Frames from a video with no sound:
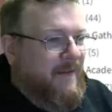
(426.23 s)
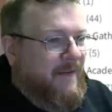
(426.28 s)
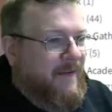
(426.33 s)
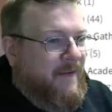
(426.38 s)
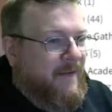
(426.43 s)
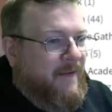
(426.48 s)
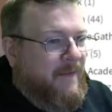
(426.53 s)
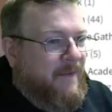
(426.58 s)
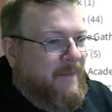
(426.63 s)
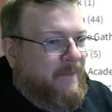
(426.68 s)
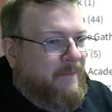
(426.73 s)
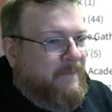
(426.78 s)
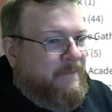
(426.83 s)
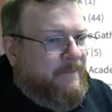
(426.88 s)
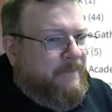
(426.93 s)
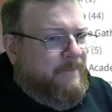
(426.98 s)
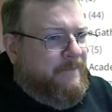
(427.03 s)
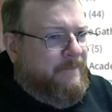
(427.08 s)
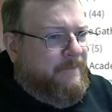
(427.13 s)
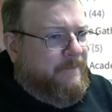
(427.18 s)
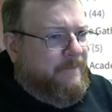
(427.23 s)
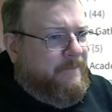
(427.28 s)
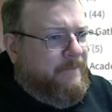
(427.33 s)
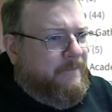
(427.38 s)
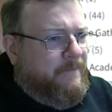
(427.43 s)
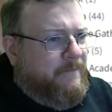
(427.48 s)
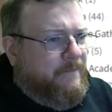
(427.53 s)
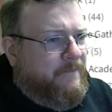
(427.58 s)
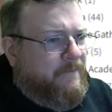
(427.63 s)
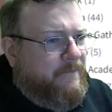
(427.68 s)
Um,
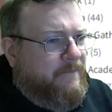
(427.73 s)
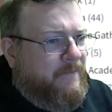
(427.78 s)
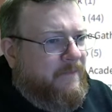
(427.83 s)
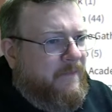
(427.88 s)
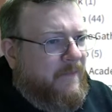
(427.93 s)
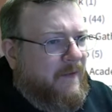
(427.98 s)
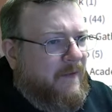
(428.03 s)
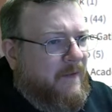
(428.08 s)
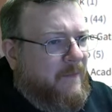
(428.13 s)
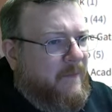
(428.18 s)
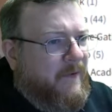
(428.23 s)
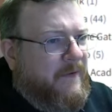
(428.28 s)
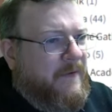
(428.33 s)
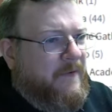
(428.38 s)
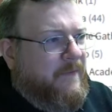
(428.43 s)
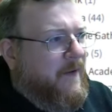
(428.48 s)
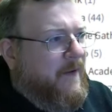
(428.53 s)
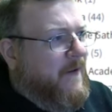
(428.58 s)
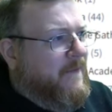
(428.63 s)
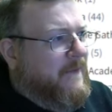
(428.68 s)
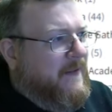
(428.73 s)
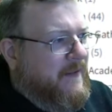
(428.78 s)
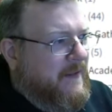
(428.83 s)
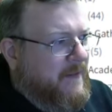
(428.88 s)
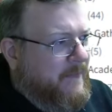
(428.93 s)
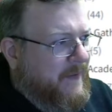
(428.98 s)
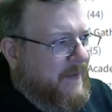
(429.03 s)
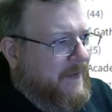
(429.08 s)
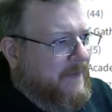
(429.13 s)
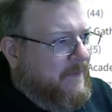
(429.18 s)
Proto Evolved
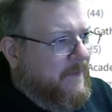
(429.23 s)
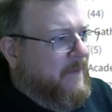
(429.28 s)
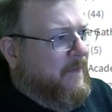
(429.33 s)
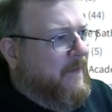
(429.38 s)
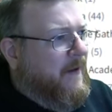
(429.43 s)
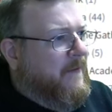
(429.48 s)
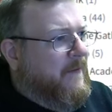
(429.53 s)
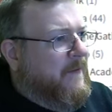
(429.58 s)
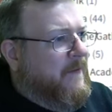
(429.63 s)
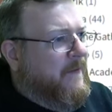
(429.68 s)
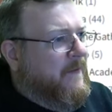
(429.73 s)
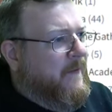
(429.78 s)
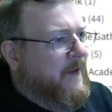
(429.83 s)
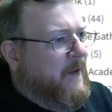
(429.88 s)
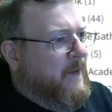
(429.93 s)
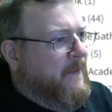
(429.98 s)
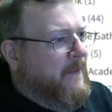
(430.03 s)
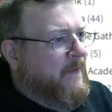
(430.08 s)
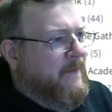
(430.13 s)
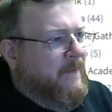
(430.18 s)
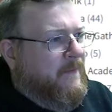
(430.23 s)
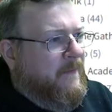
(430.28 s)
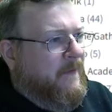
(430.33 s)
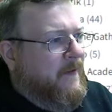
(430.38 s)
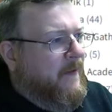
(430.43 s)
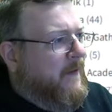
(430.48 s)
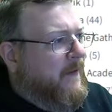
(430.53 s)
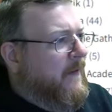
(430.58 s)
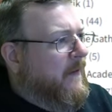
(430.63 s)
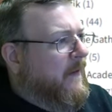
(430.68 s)
ETBs are out there and available.
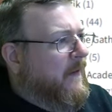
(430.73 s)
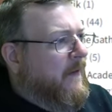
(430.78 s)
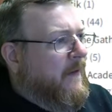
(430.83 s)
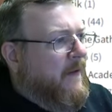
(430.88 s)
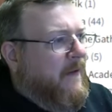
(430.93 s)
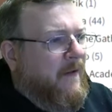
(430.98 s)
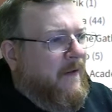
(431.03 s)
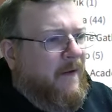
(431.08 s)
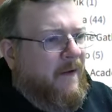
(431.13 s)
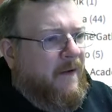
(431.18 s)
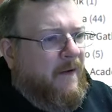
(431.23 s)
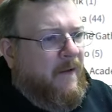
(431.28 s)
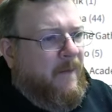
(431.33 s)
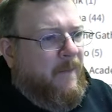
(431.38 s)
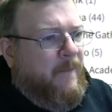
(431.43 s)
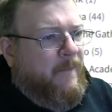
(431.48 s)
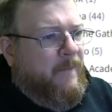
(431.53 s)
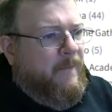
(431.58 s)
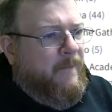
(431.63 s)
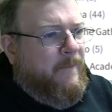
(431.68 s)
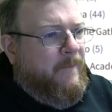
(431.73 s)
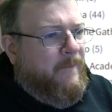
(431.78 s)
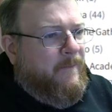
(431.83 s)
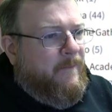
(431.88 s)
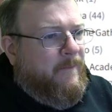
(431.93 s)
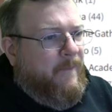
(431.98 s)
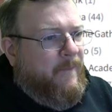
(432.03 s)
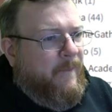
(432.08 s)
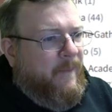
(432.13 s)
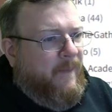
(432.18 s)
Um,
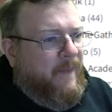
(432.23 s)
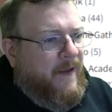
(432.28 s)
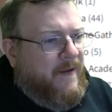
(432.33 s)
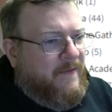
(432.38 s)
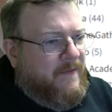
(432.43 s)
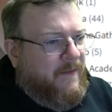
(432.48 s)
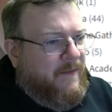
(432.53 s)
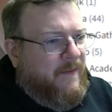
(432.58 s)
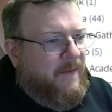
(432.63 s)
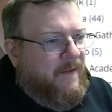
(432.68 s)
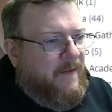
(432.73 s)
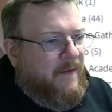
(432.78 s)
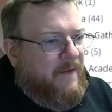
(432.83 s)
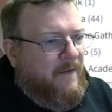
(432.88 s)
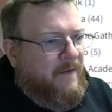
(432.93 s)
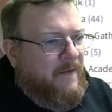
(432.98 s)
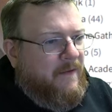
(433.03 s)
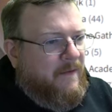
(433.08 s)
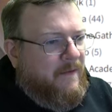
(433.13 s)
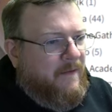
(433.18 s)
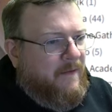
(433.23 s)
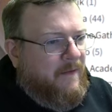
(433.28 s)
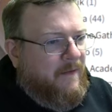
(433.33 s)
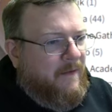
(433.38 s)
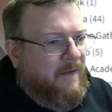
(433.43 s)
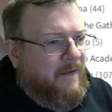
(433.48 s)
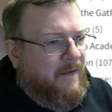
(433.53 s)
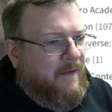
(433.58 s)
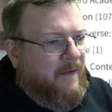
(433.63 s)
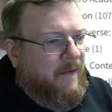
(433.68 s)
that's a thing.
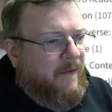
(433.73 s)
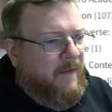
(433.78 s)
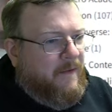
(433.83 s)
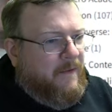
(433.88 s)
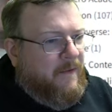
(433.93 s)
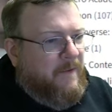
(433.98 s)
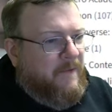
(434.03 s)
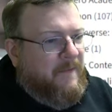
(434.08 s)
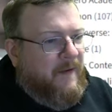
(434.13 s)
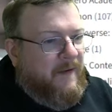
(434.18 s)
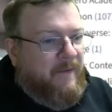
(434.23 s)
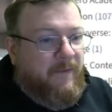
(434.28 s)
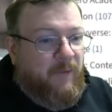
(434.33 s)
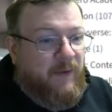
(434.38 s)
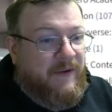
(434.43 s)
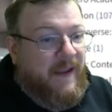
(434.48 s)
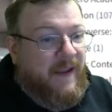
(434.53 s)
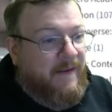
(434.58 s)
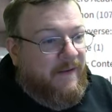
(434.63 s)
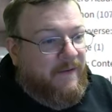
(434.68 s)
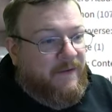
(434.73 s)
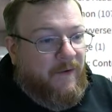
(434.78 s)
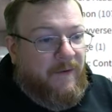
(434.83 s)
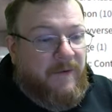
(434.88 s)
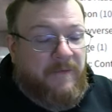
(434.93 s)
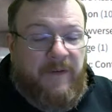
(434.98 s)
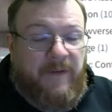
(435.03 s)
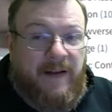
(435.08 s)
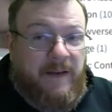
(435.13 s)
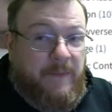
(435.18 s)
Uh, okay, Scarlet Violet. We can't get Scarlet
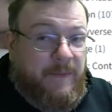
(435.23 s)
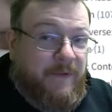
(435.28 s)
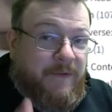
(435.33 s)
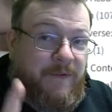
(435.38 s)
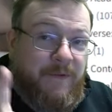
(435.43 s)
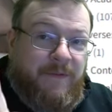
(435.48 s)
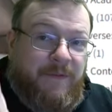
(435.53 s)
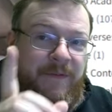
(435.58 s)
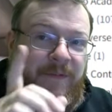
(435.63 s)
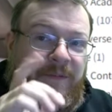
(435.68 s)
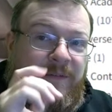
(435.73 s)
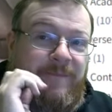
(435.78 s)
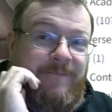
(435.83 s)
Violet boosters.